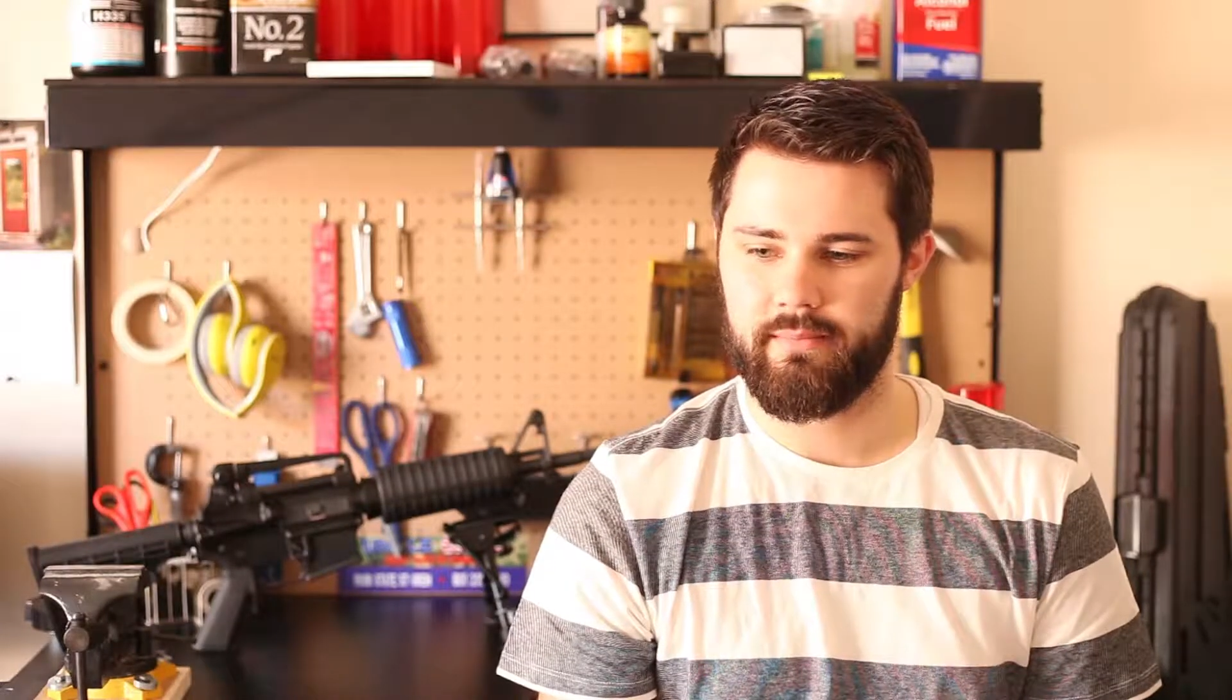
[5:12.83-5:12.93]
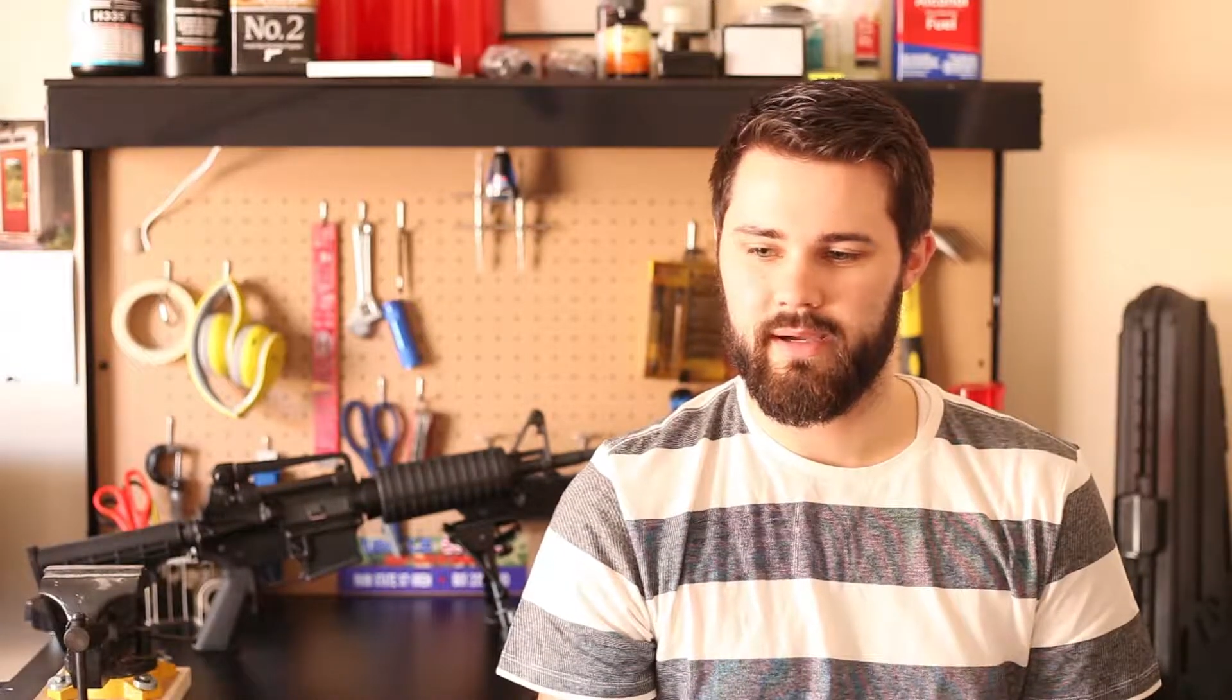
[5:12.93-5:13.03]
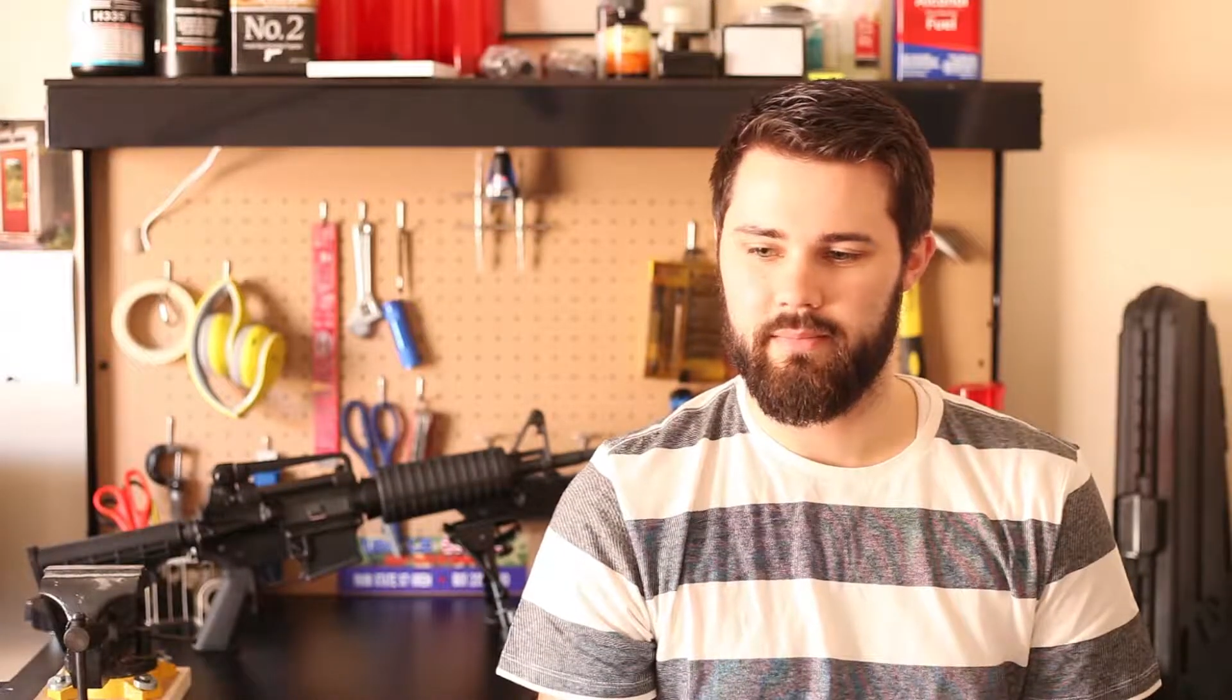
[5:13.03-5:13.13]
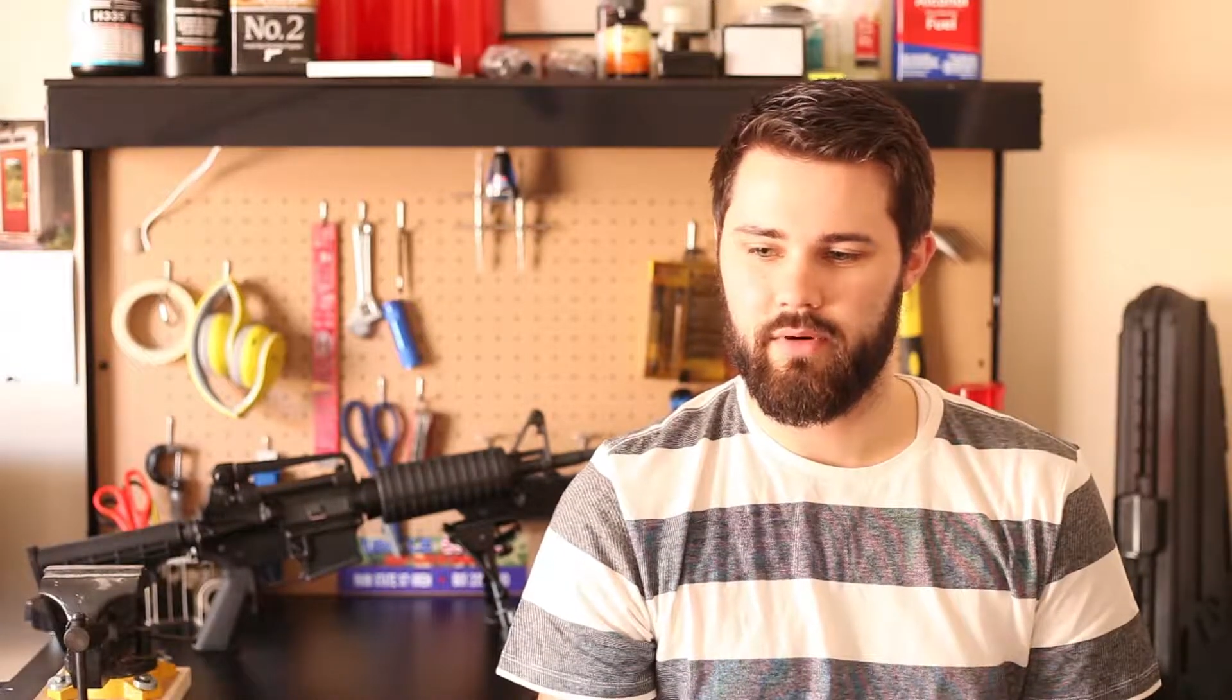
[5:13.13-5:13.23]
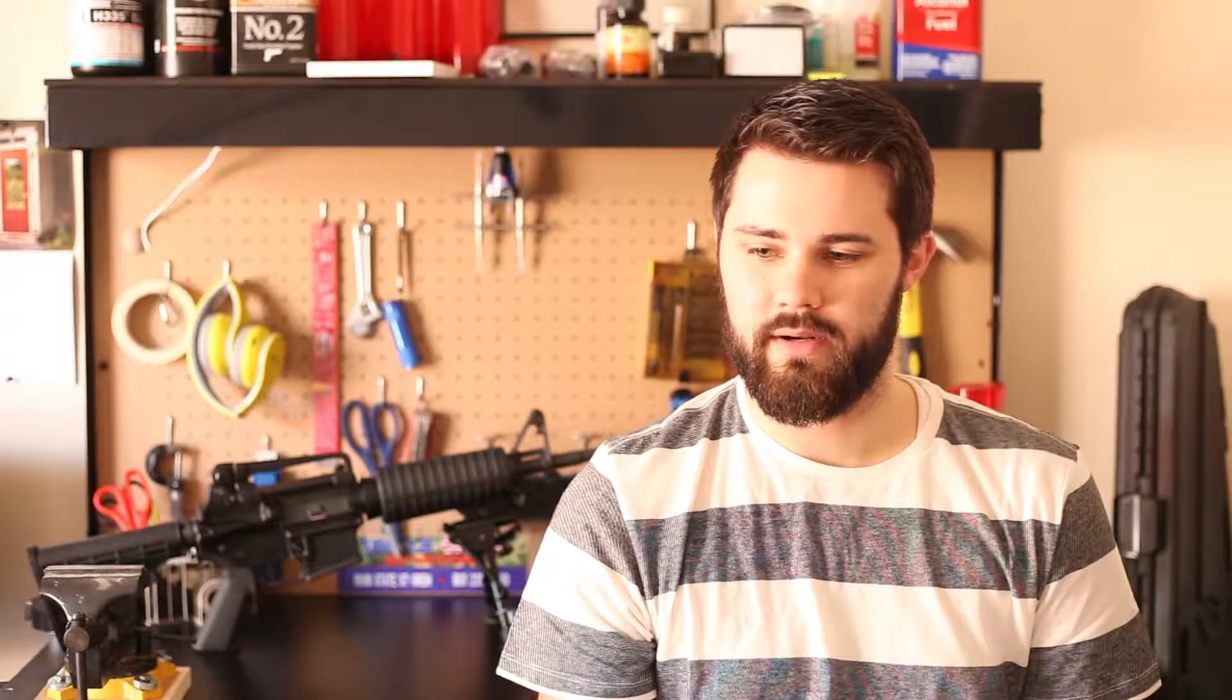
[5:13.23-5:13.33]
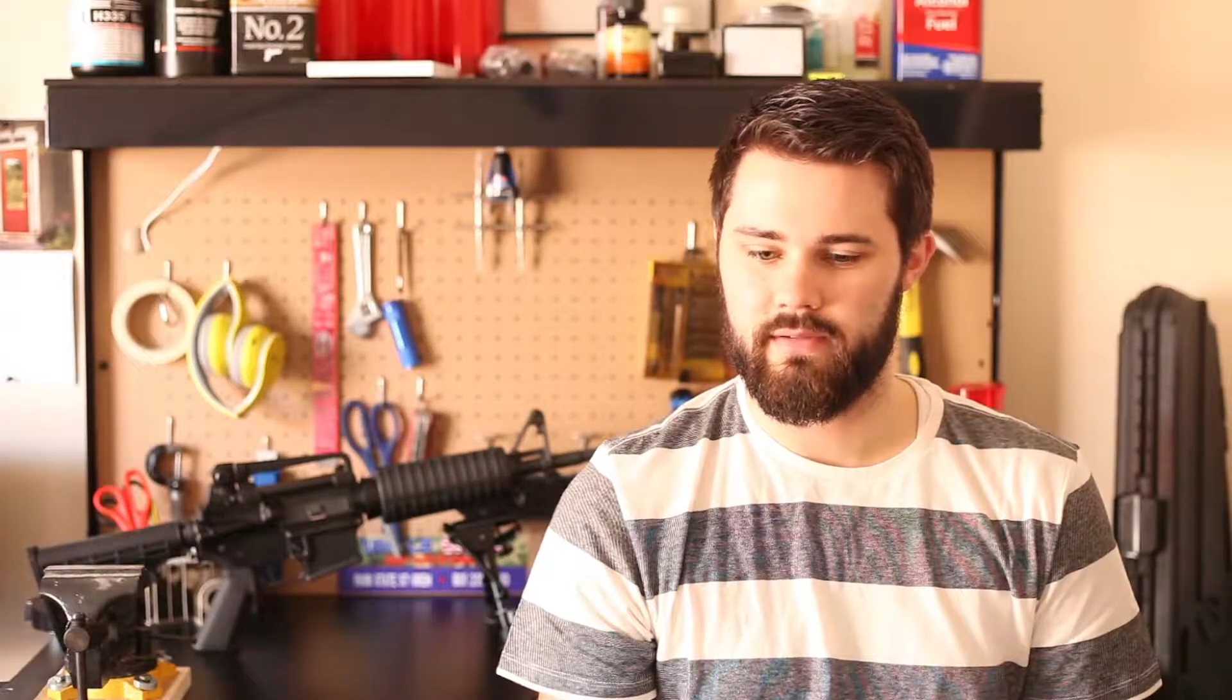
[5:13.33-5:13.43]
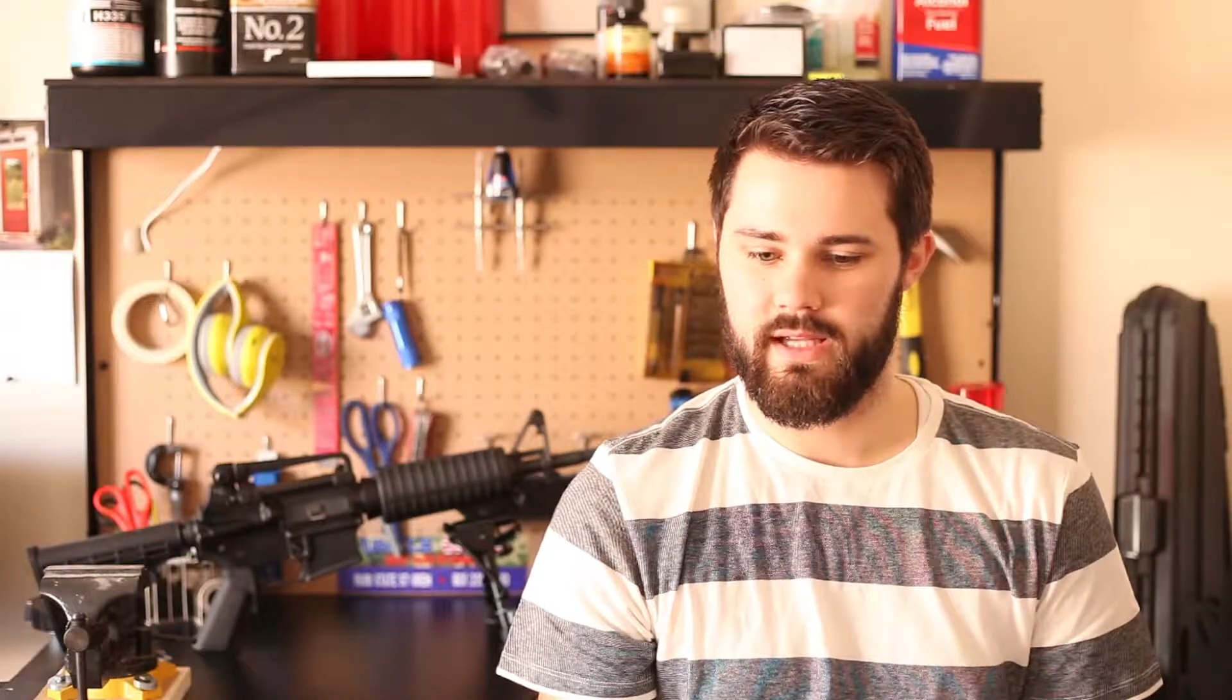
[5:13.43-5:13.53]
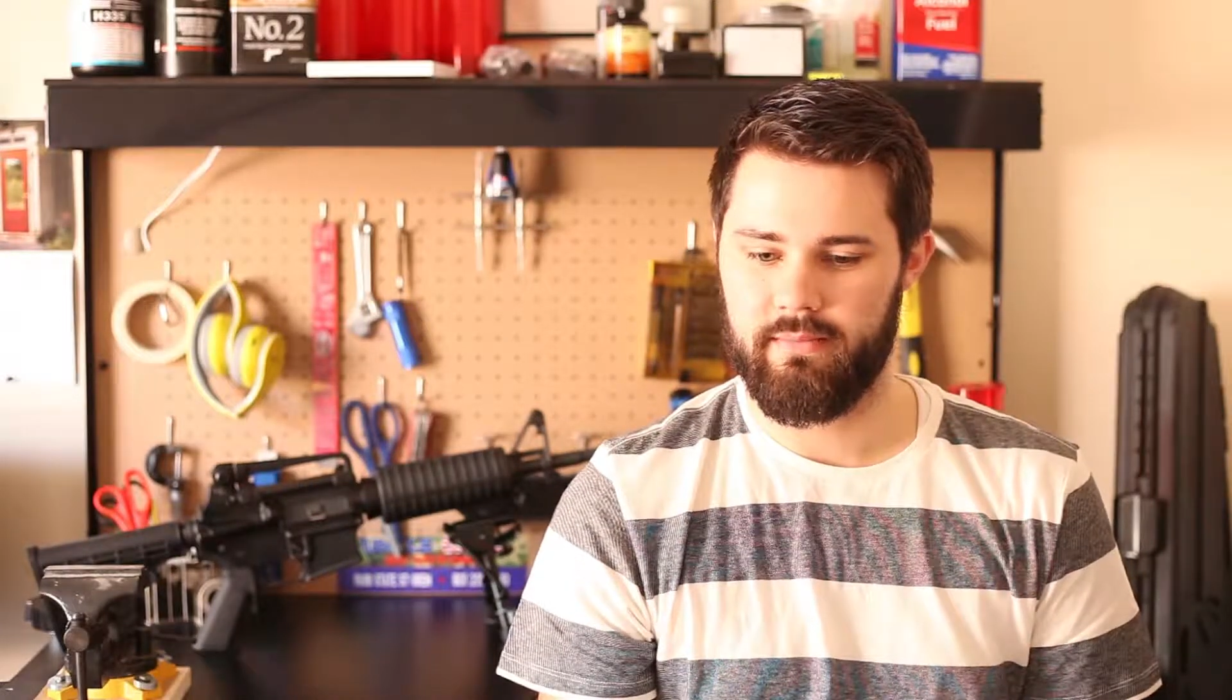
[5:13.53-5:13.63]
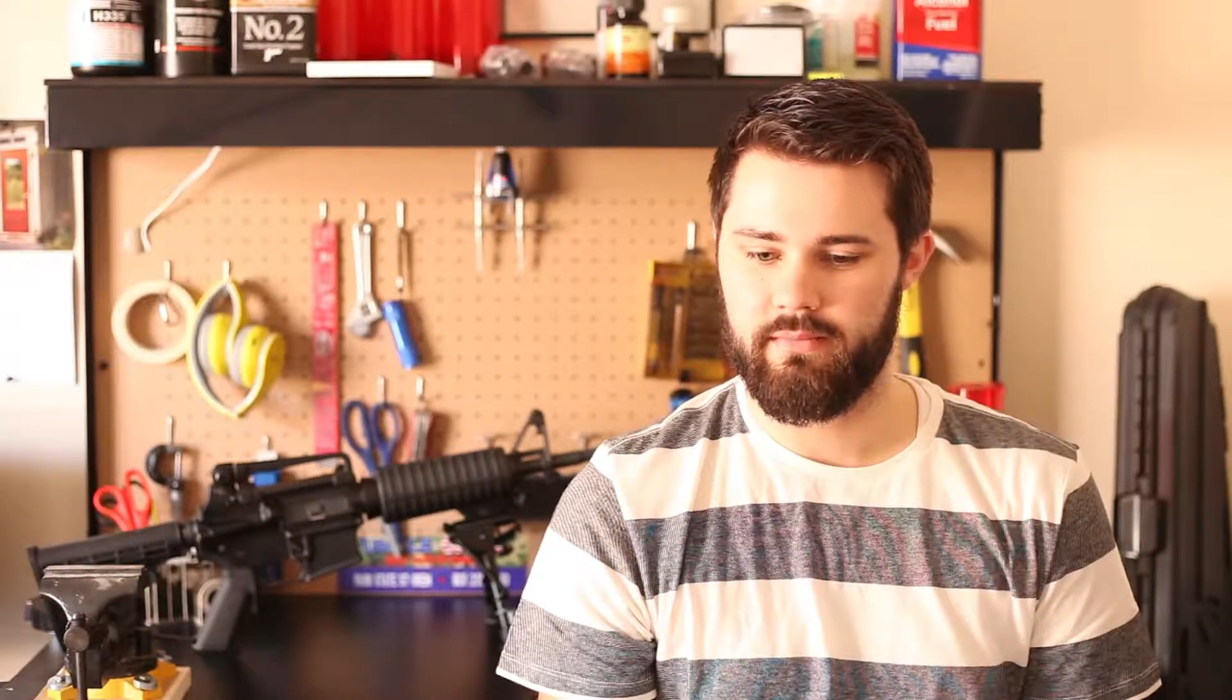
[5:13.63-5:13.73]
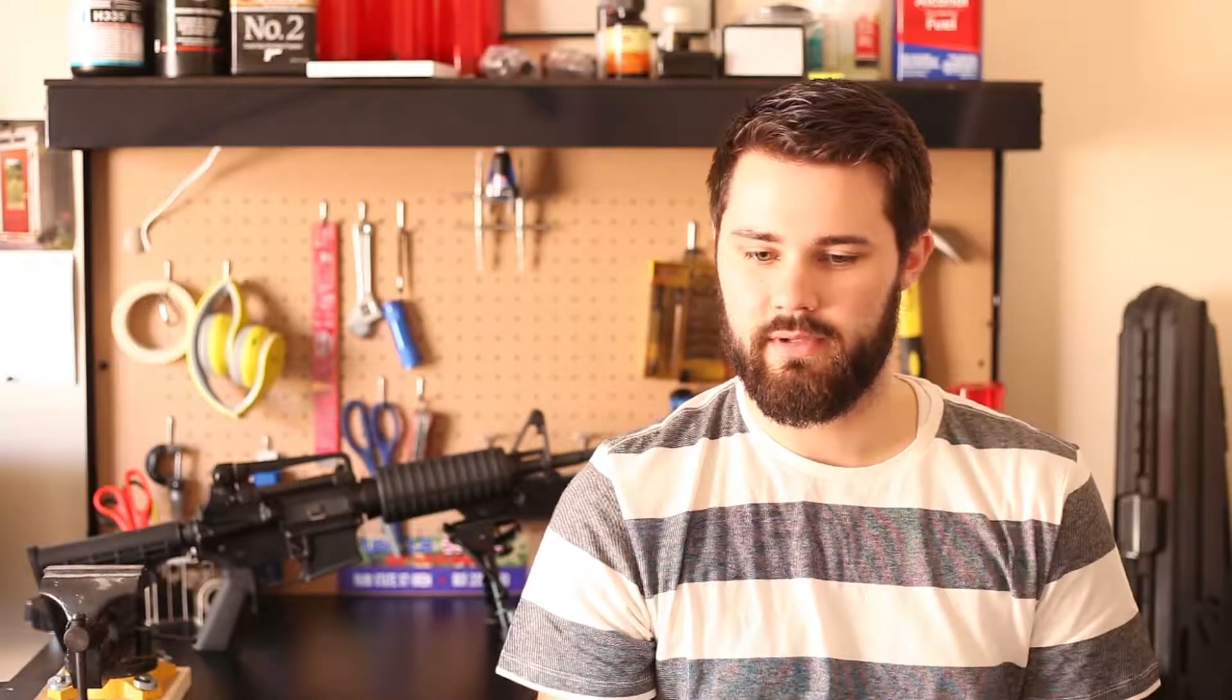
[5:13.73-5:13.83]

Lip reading: my point of aim